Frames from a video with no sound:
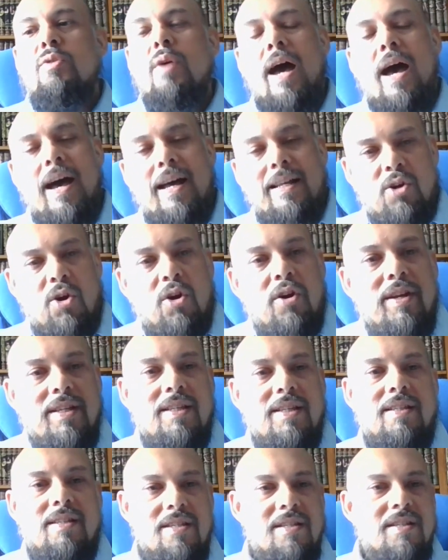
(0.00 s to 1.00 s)
So I had
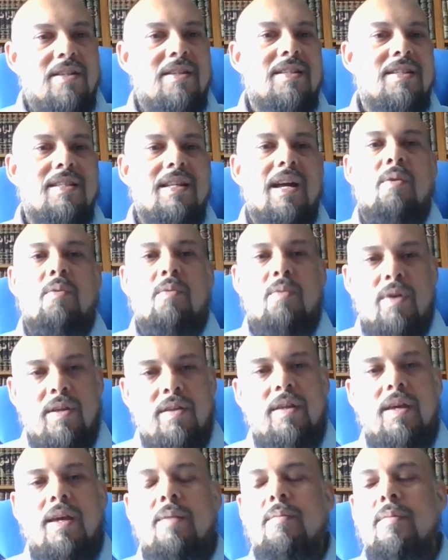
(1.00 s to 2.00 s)
already discussed that
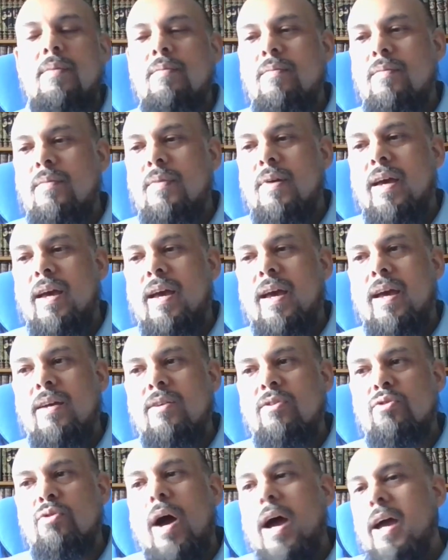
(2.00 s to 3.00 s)
with him,
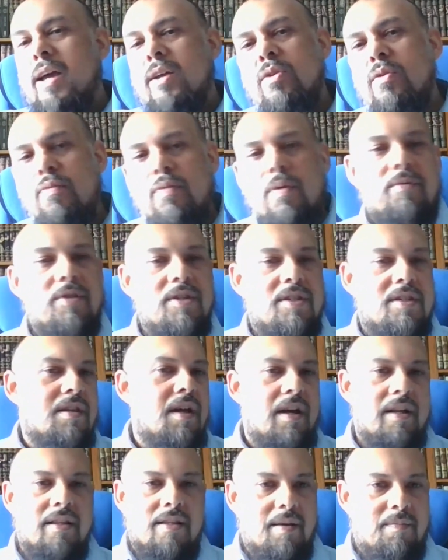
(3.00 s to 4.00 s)
so I knew from the
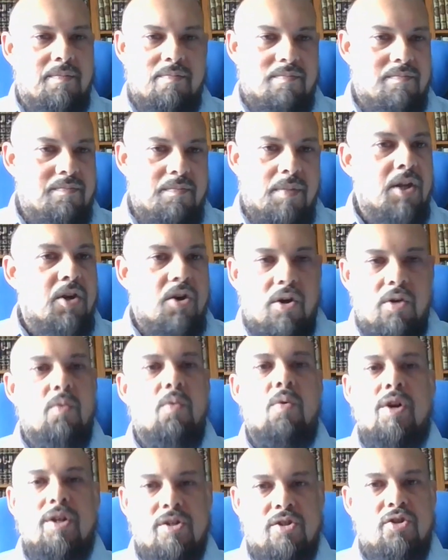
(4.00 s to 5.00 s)
start that
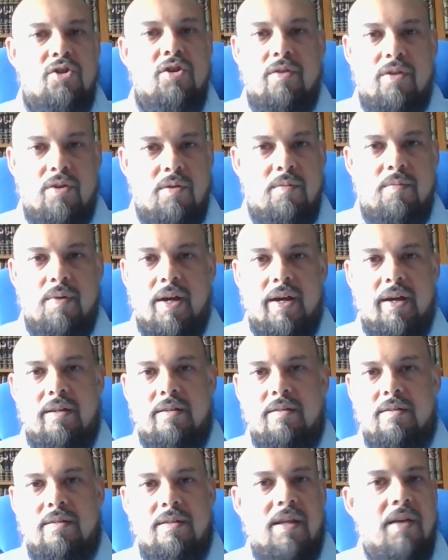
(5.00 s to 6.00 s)
Bitcoin was Sharia
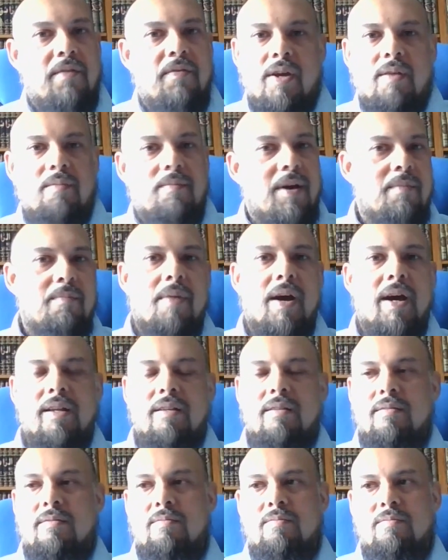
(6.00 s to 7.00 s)
compliant. Never in my
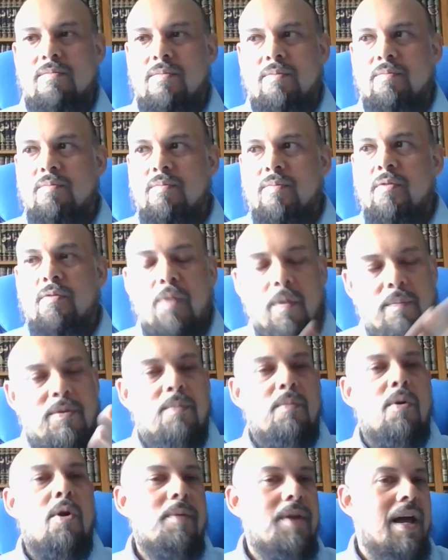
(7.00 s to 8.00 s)
mind.
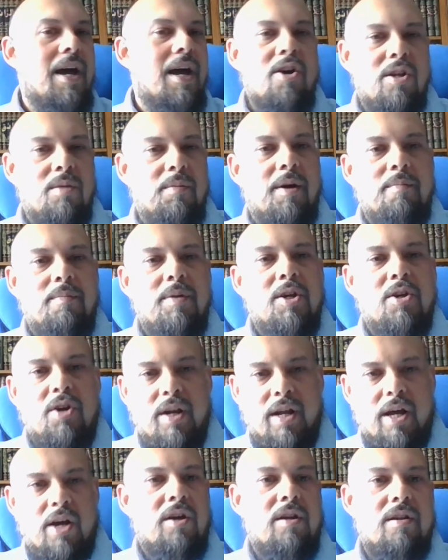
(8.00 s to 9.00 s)
From the moment I heard about
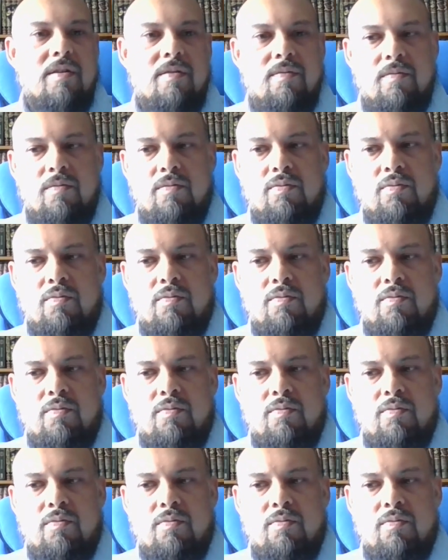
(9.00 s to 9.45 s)
Bitcoin, I heard